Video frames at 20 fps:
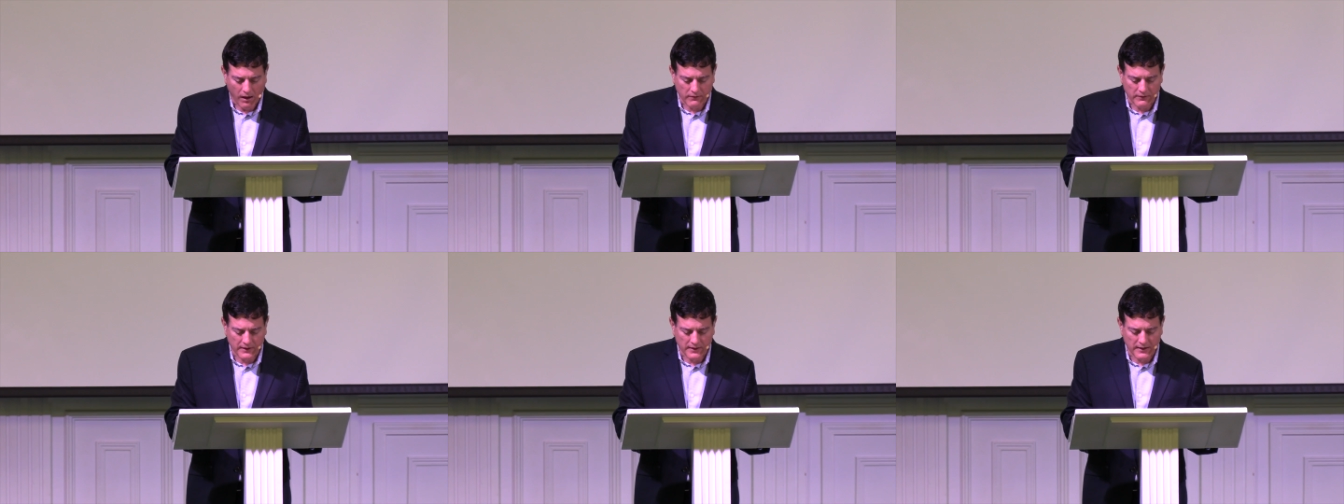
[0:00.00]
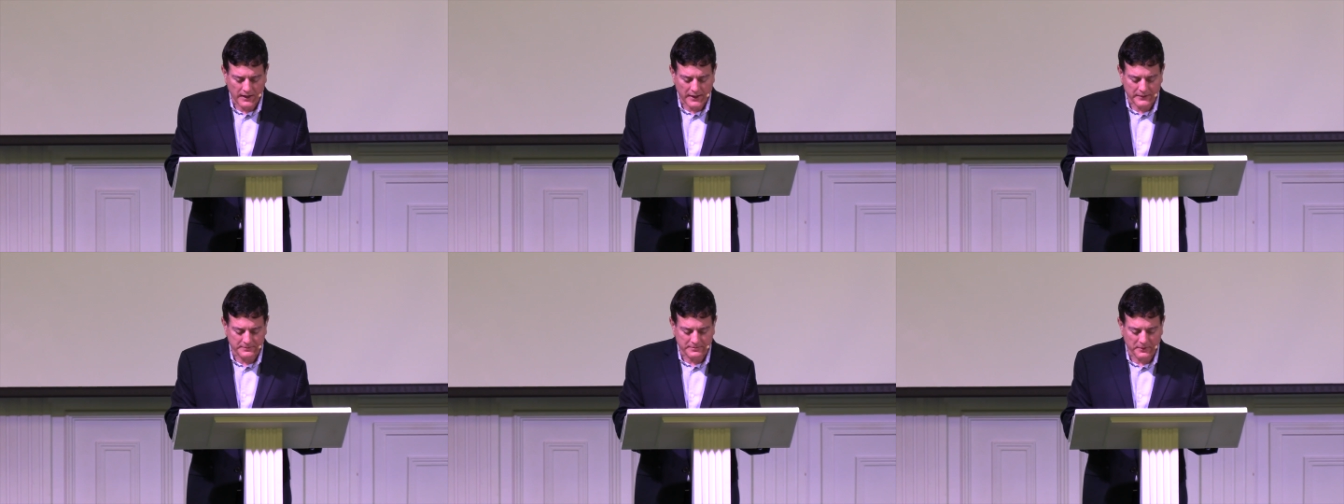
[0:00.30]
They're
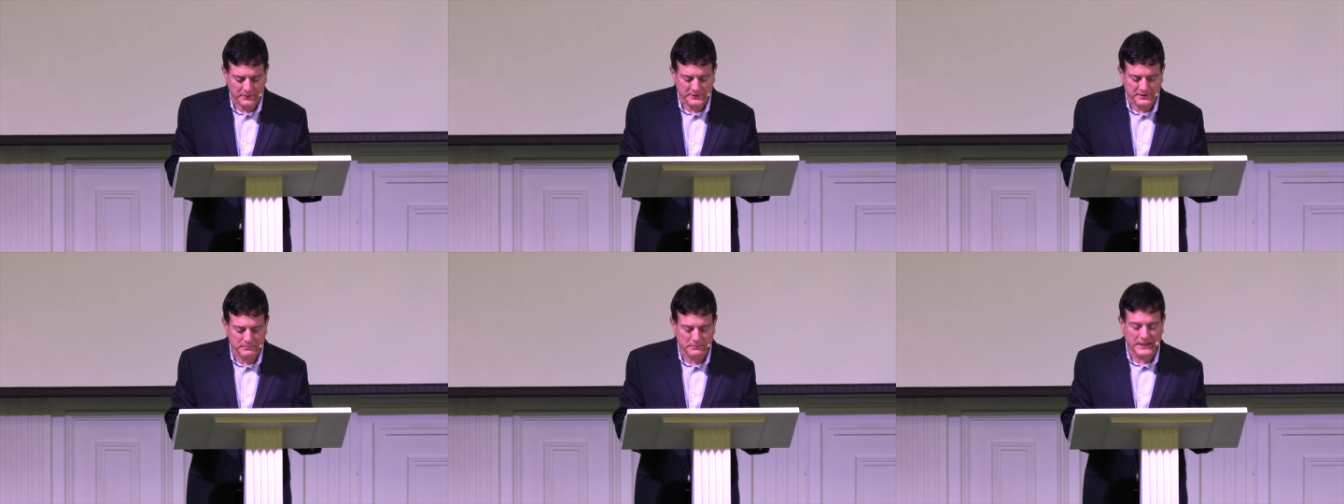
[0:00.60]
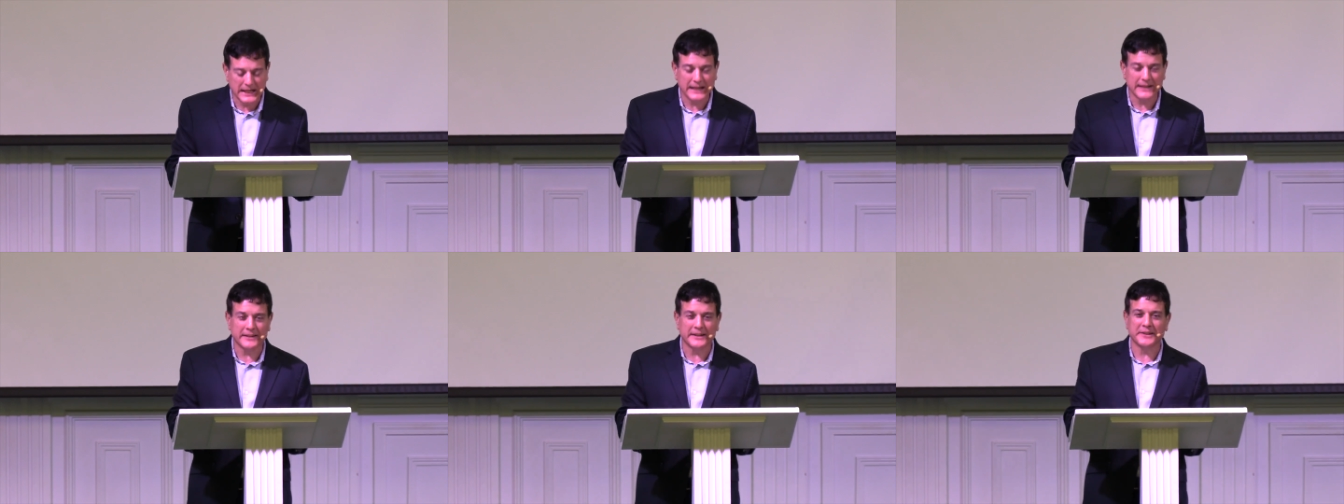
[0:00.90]
not supposed to
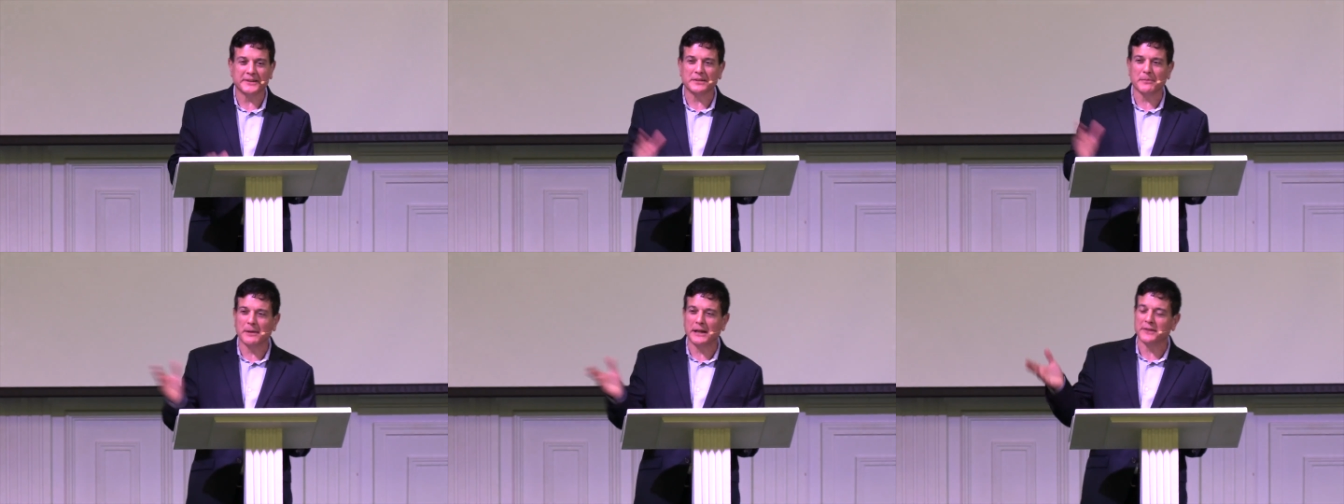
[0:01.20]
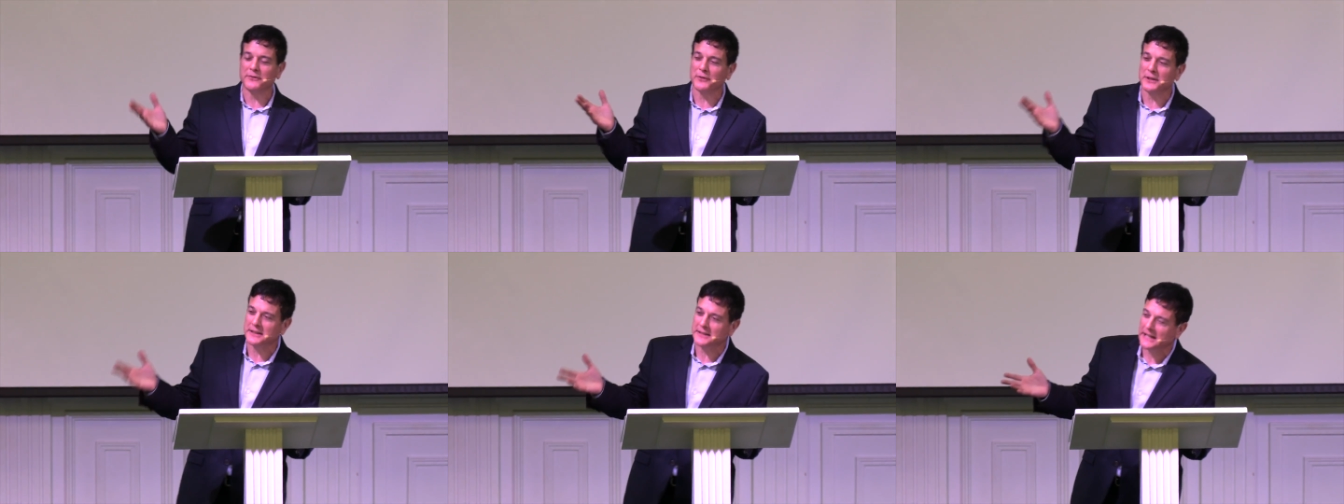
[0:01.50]
meet, and there's
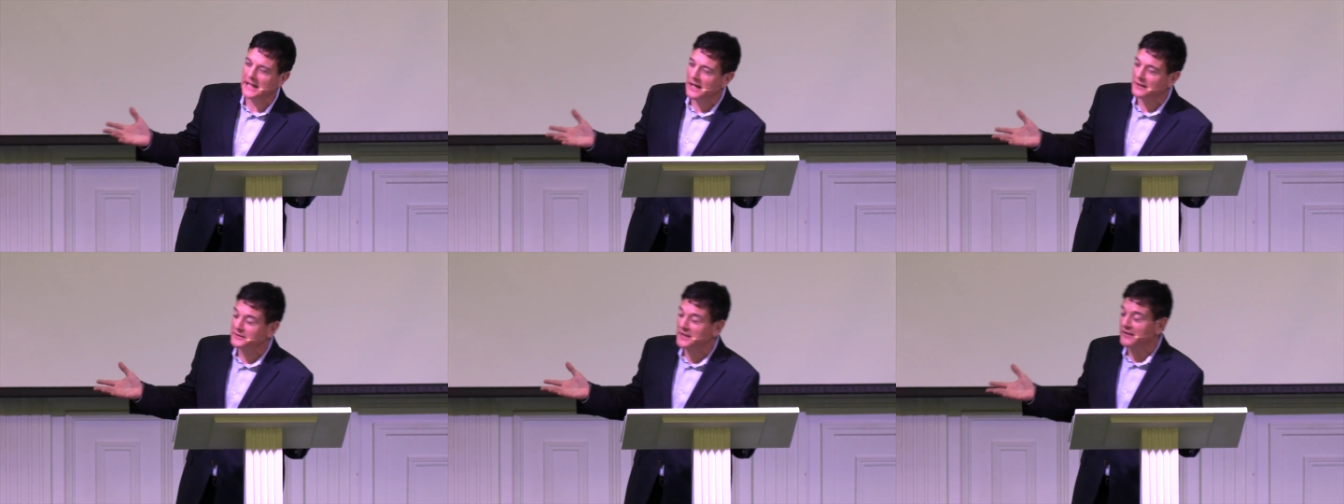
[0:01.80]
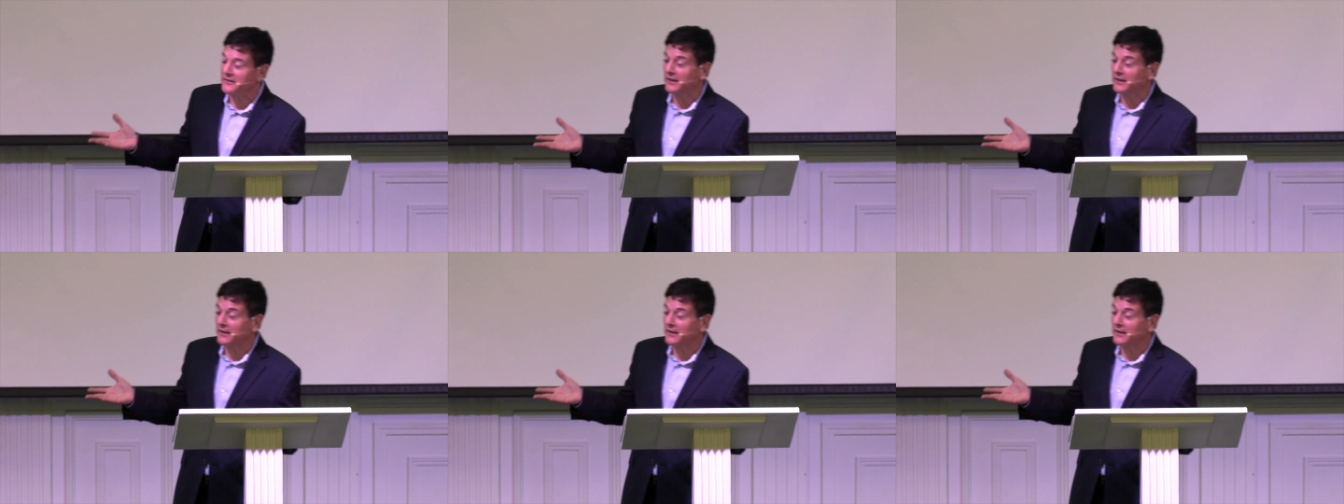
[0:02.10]
about 3,000.